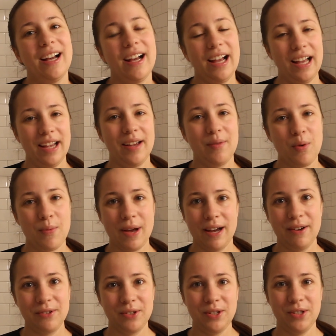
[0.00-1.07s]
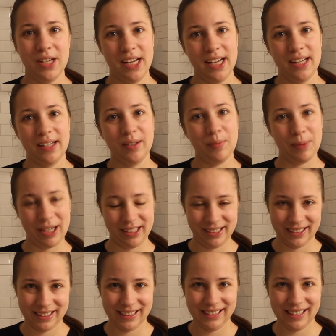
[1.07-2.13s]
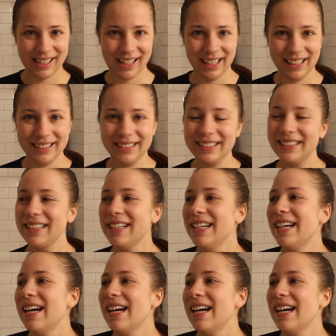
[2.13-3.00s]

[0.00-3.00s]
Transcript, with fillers: I am about to take a pregnancy test.